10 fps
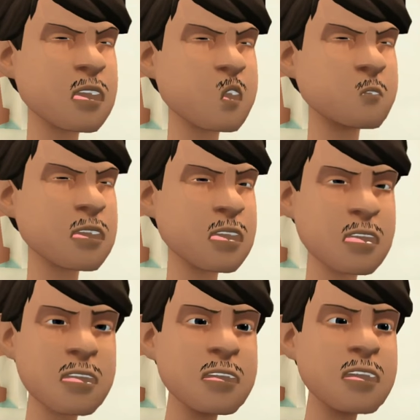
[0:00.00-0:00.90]
led you to
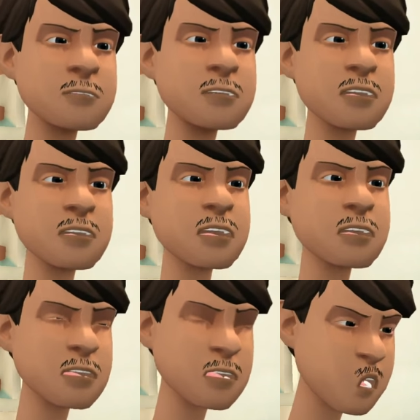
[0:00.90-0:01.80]
making such bad
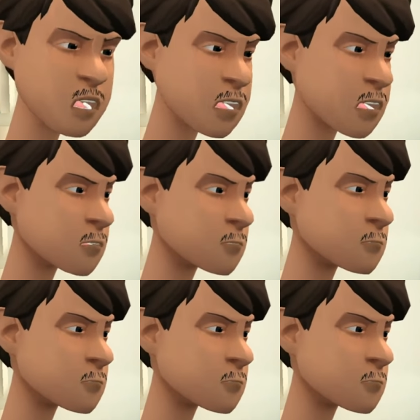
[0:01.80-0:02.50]
taste cookies.